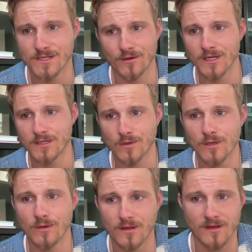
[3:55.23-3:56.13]
they're great to
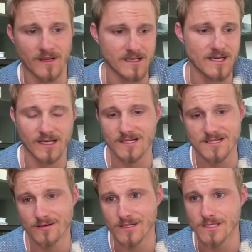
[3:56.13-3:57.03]
work with and they take it
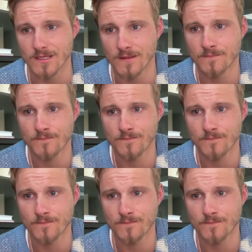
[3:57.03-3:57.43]
seriously.